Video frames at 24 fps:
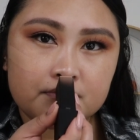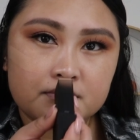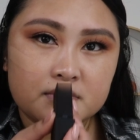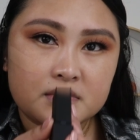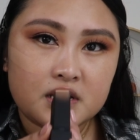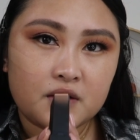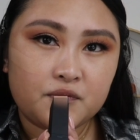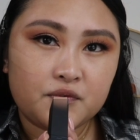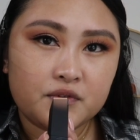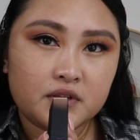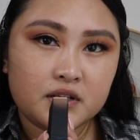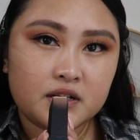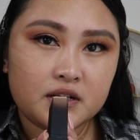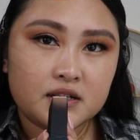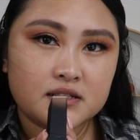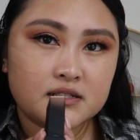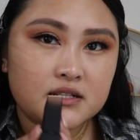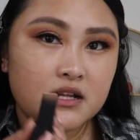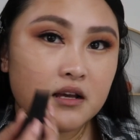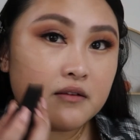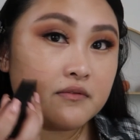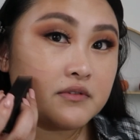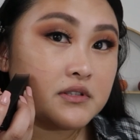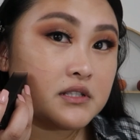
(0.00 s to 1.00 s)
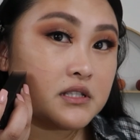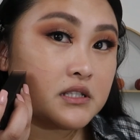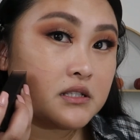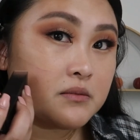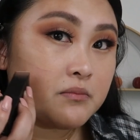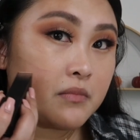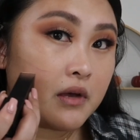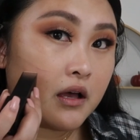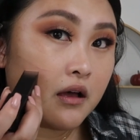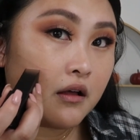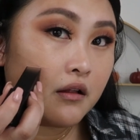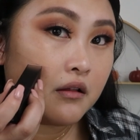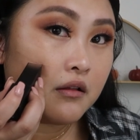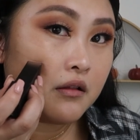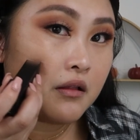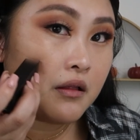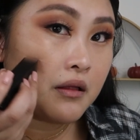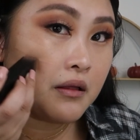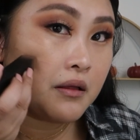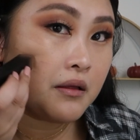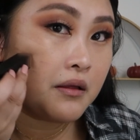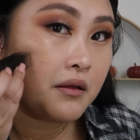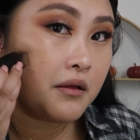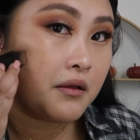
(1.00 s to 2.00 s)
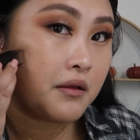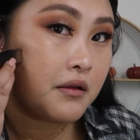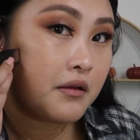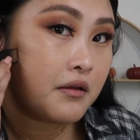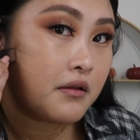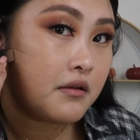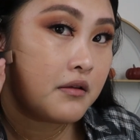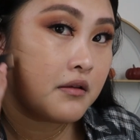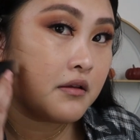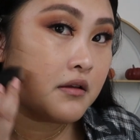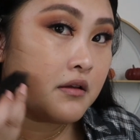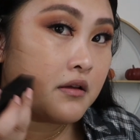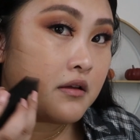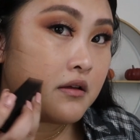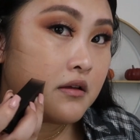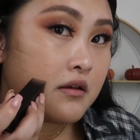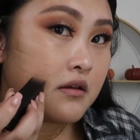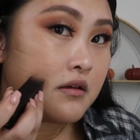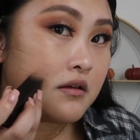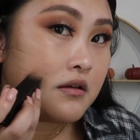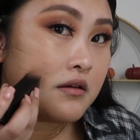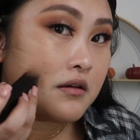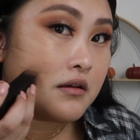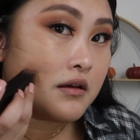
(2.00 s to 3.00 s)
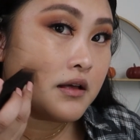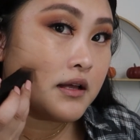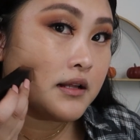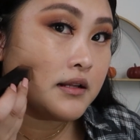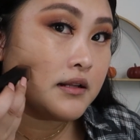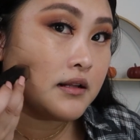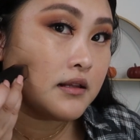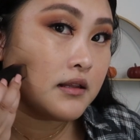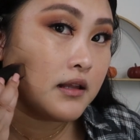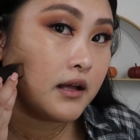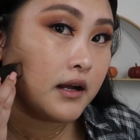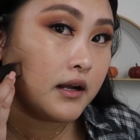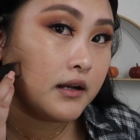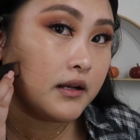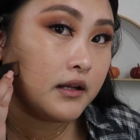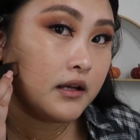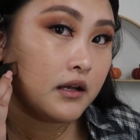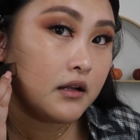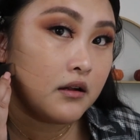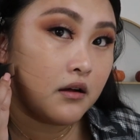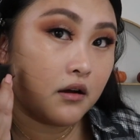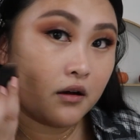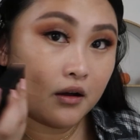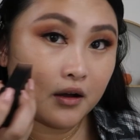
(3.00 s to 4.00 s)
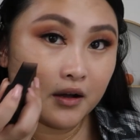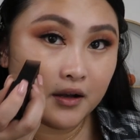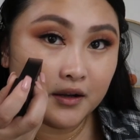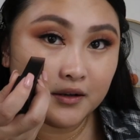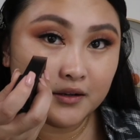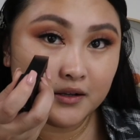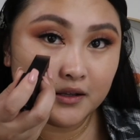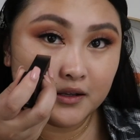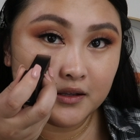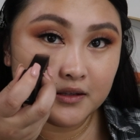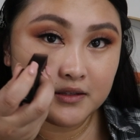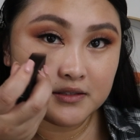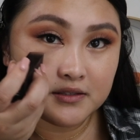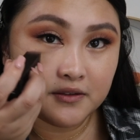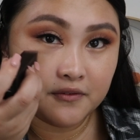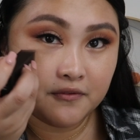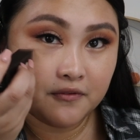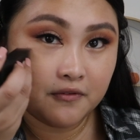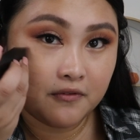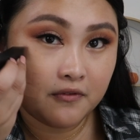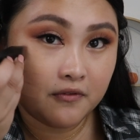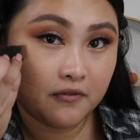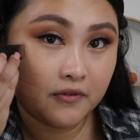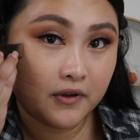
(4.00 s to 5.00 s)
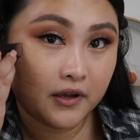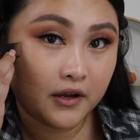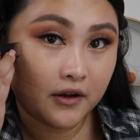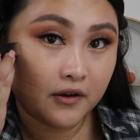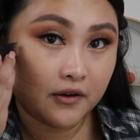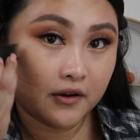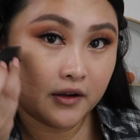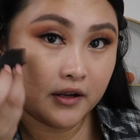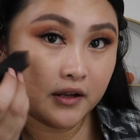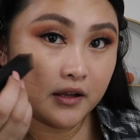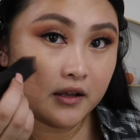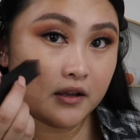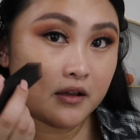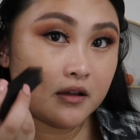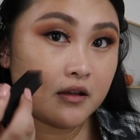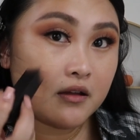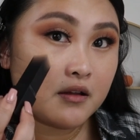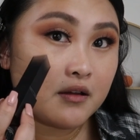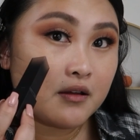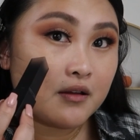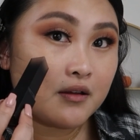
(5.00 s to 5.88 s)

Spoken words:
Definitely doesn't have a smell, and gliding it on, it's very